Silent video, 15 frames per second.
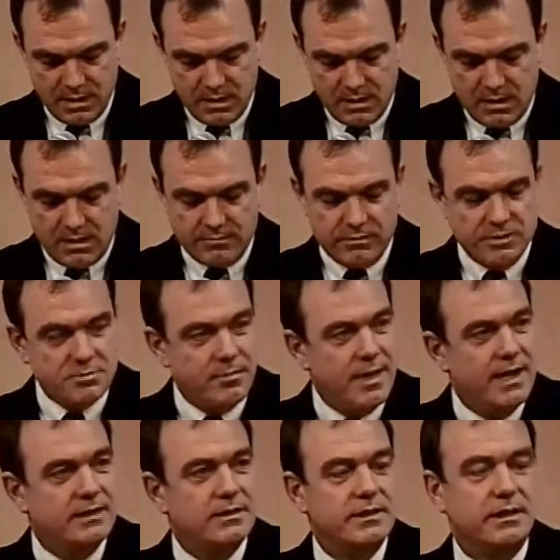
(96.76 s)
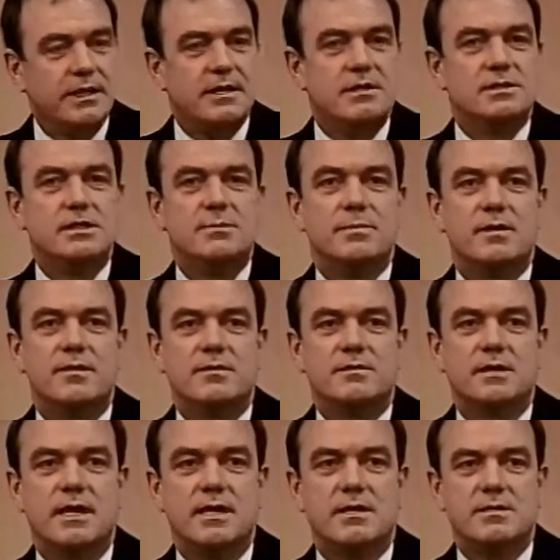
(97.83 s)
of respect and leadership in the
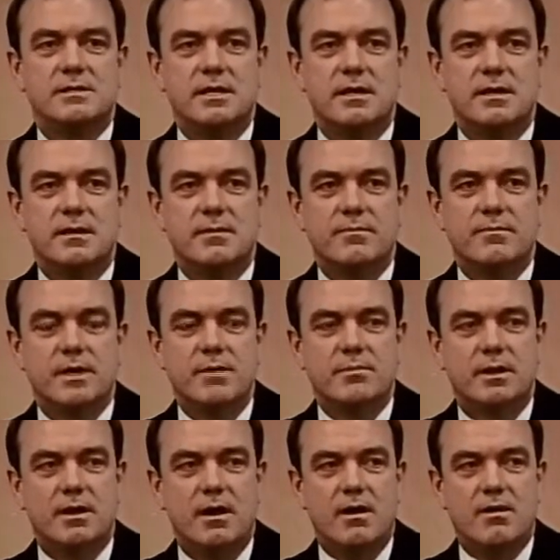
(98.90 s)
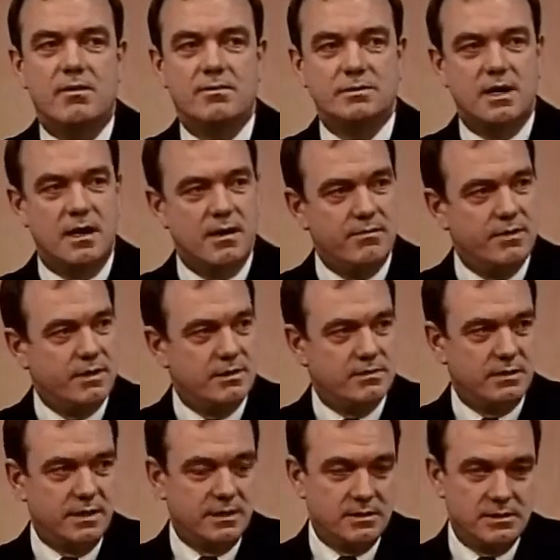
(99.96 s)
state Senate, and because of his
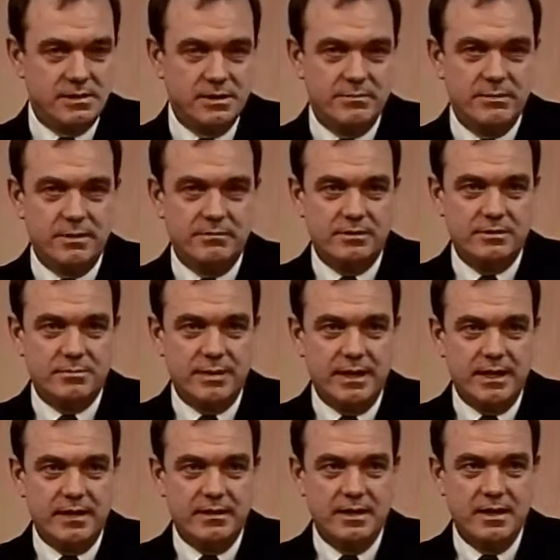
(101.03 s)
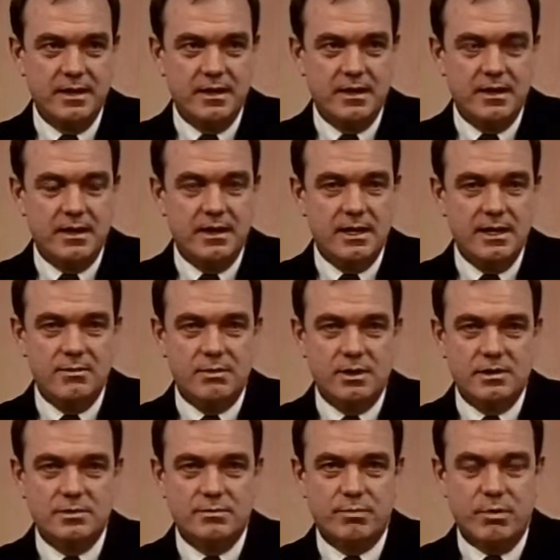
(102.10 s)
leadership and respect, he was
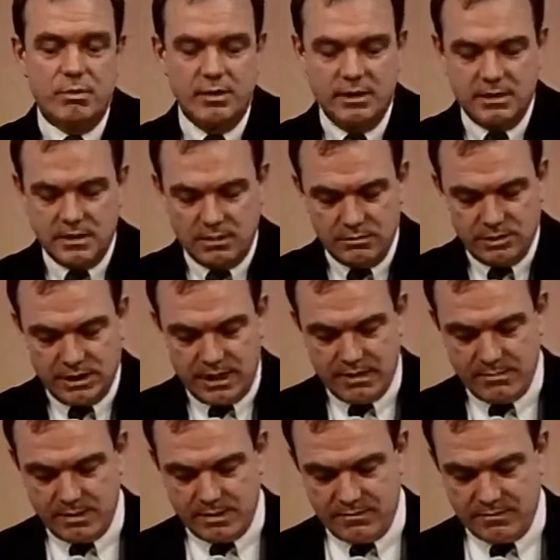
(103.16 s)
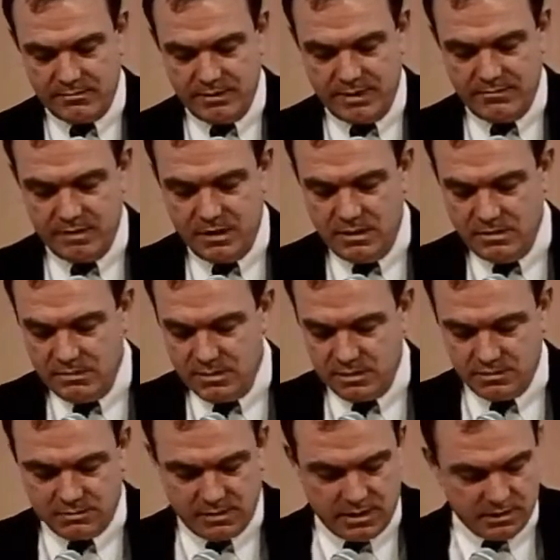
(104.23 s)
appointed co-chairman of the Revenue
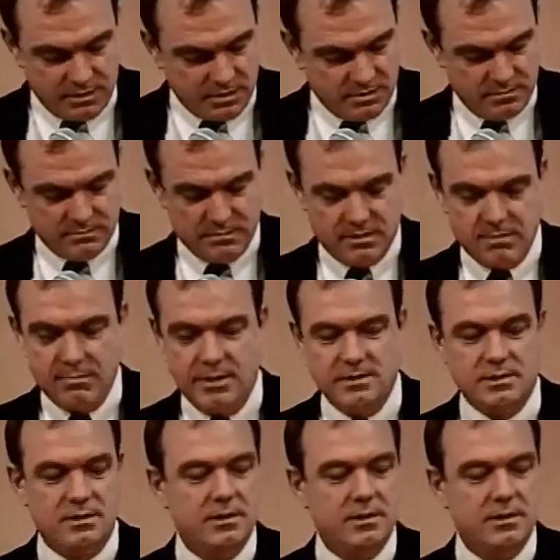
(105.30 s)
Structure Commission.